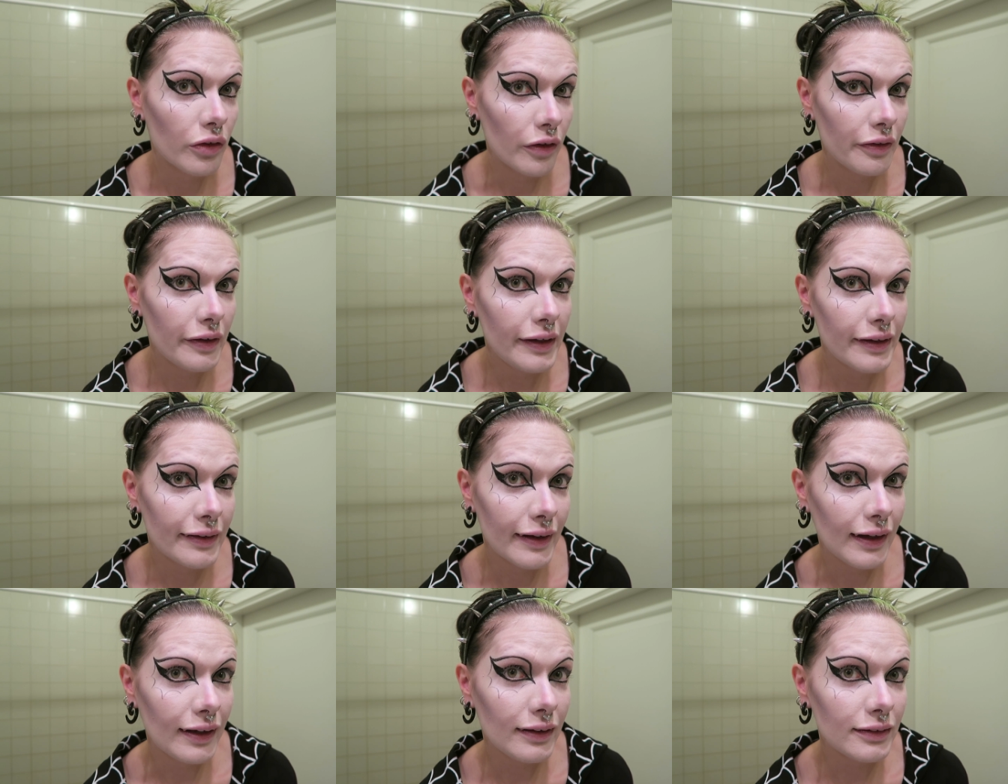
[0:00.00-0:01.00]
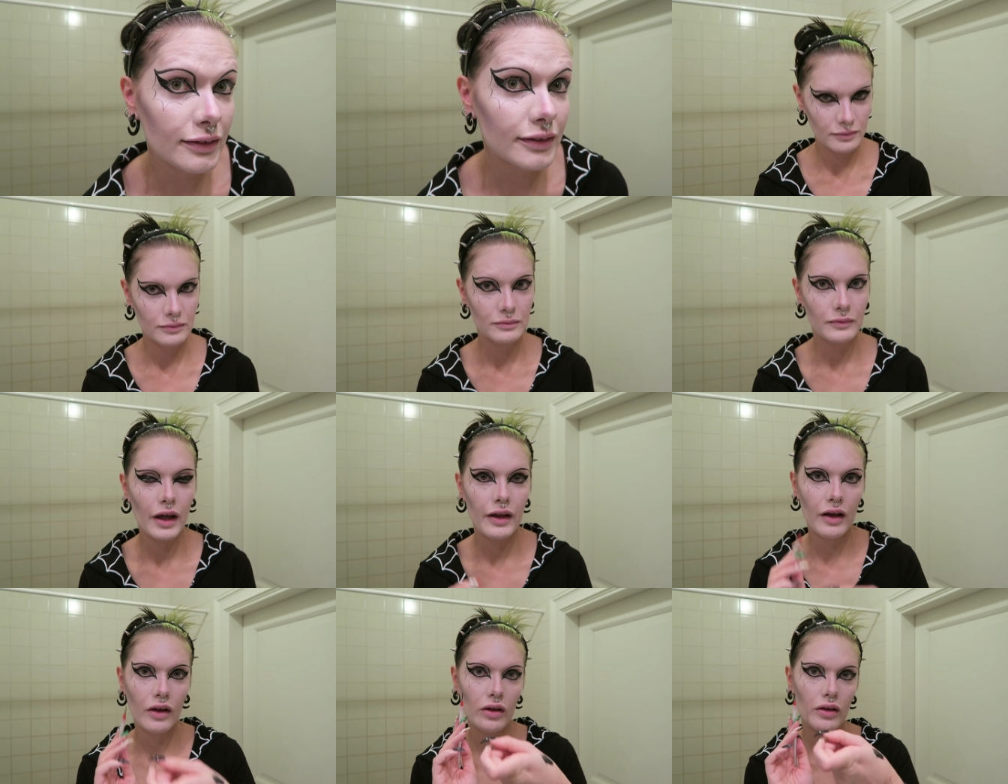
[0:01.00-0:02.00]
the details.
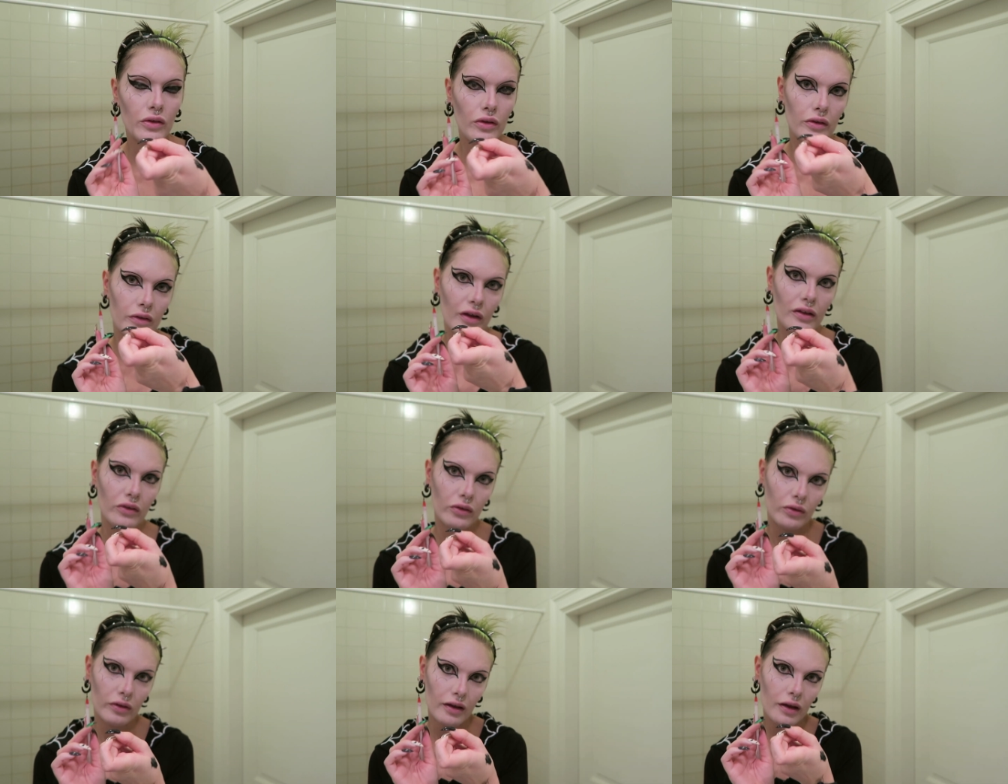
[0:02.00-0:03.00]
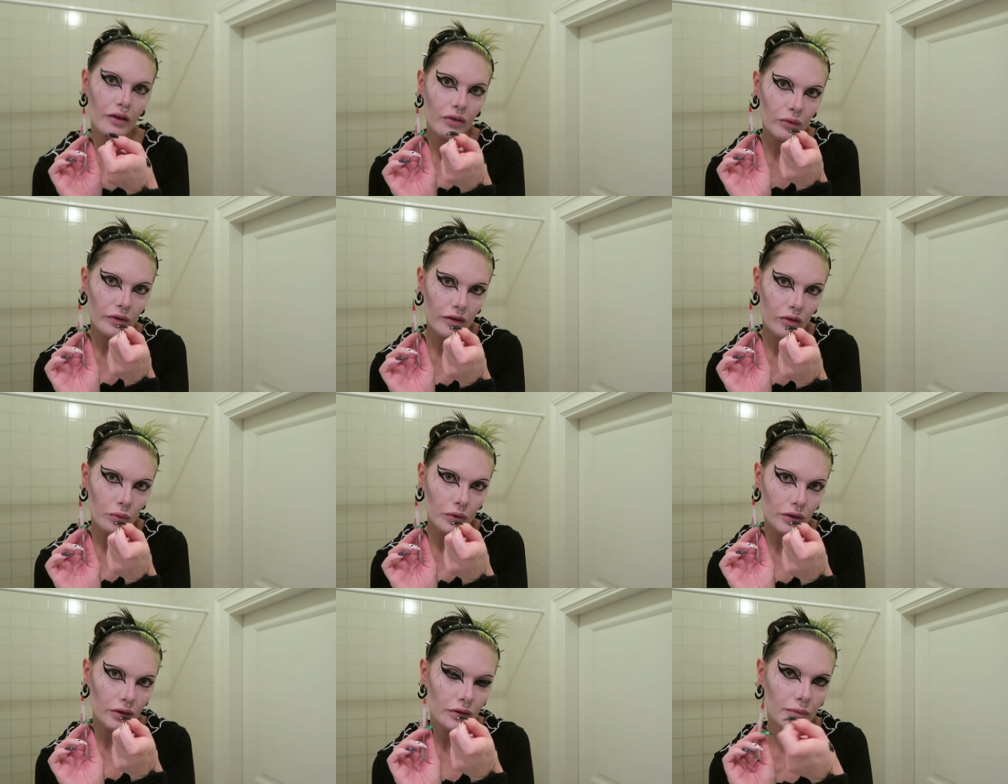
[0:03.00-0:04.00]
I'm gonna still do this with this
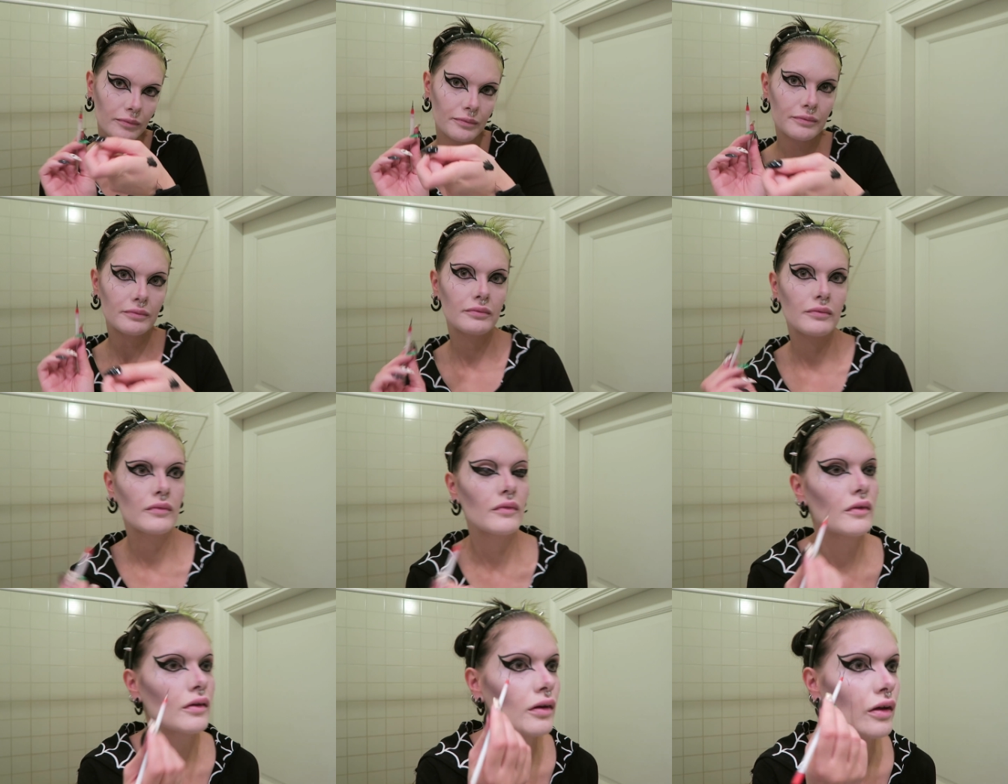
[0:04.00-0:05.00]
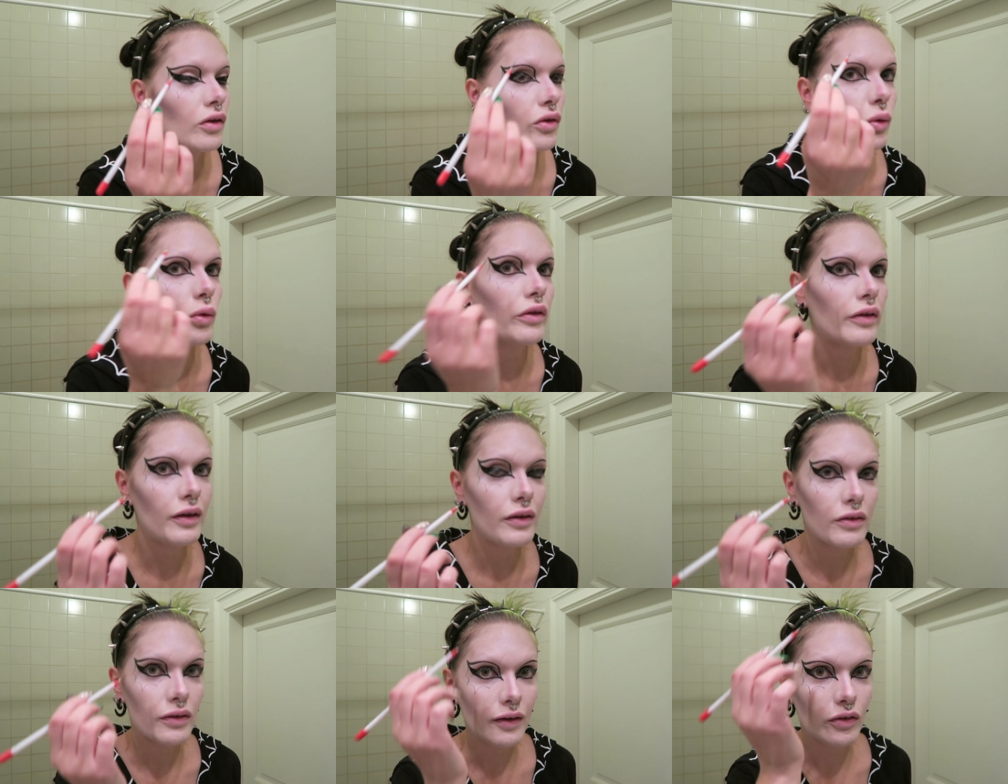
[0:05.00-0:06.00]
one. It's always
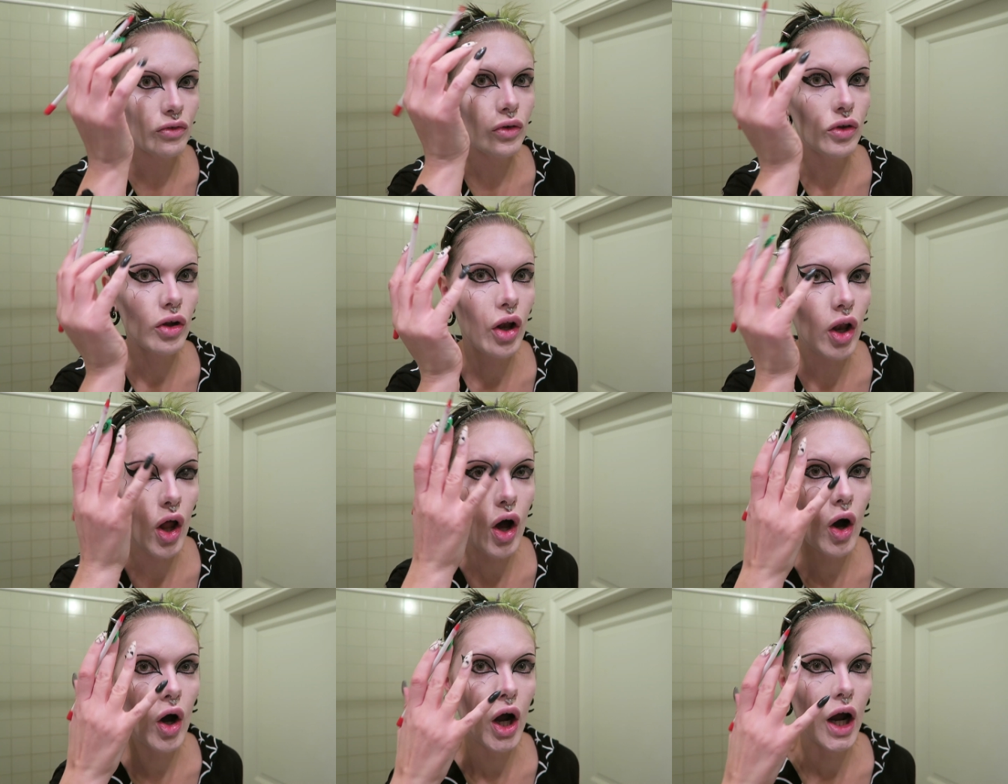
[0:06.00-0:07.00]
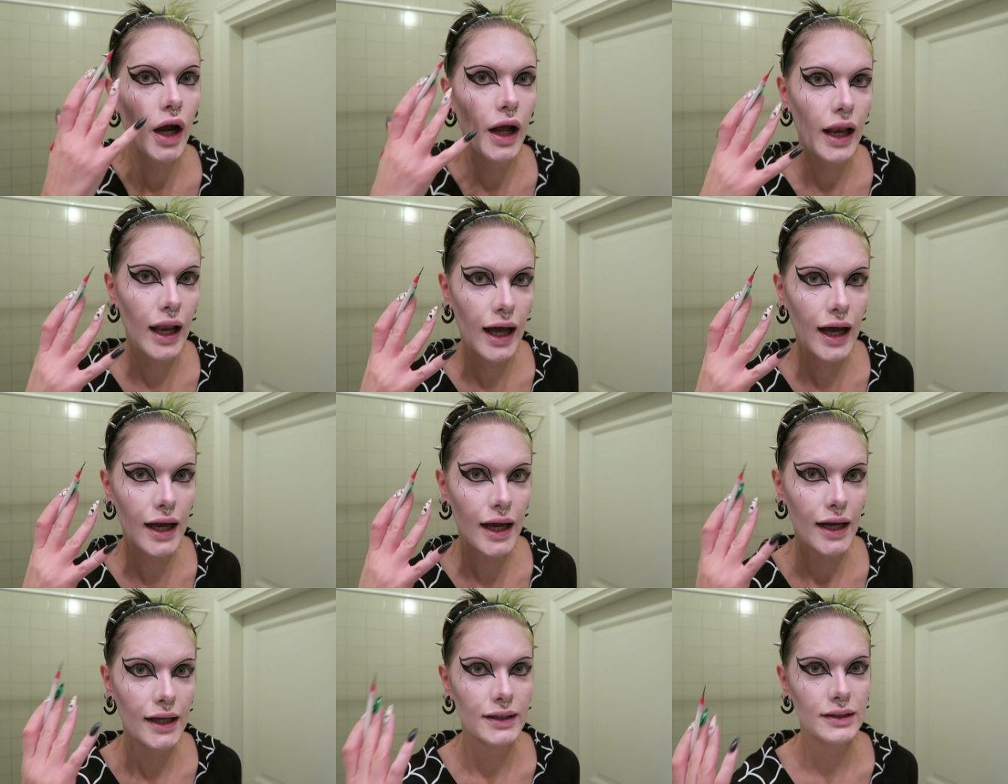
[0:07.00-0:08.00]
easier for the long
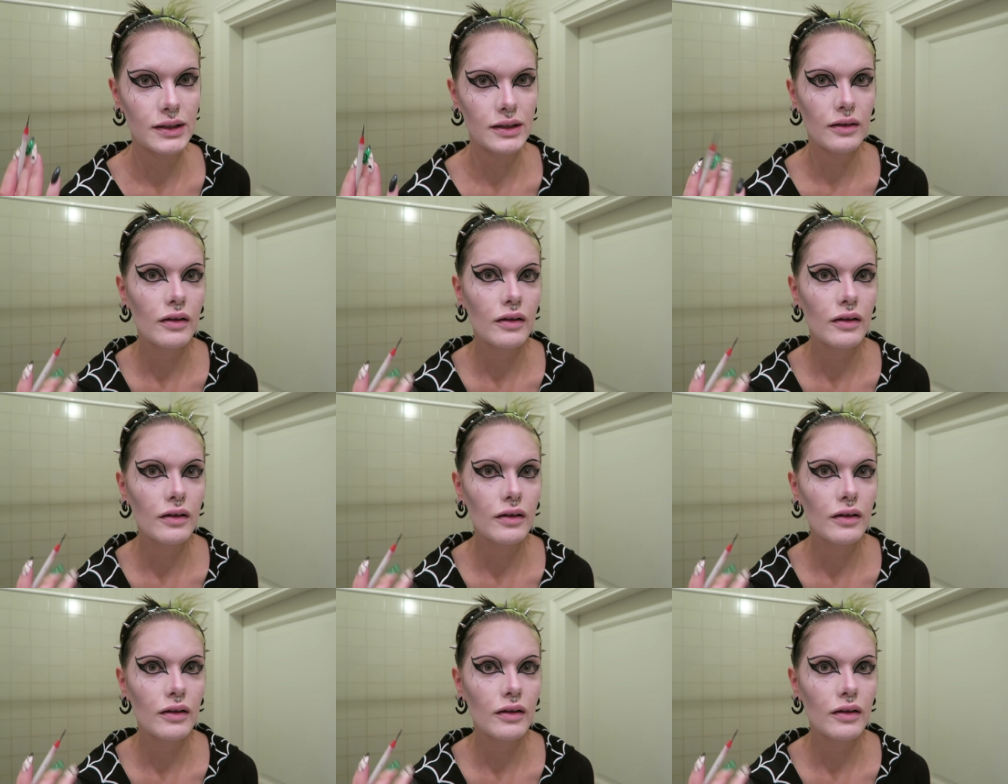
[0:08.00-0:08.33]
lines.